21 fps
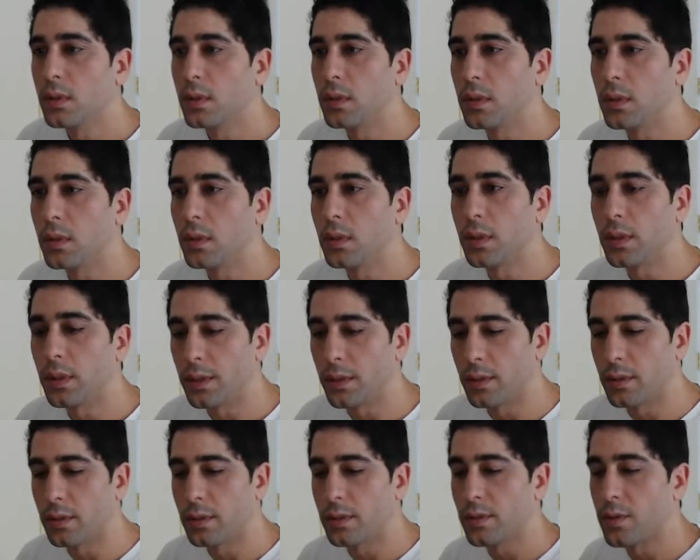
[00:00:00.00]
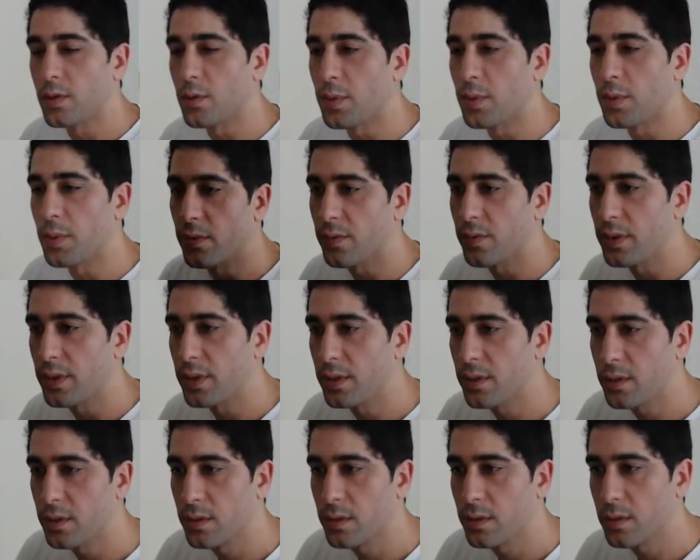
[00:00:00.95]
Alright, let's go back over
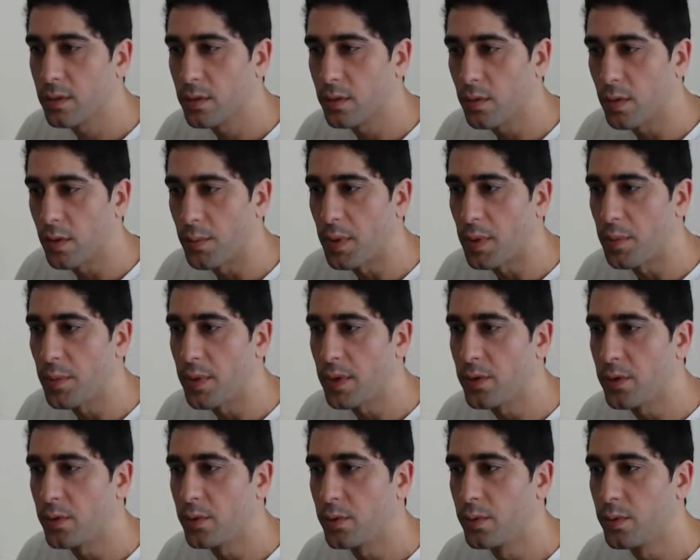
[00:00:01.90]
here. Go to main menu.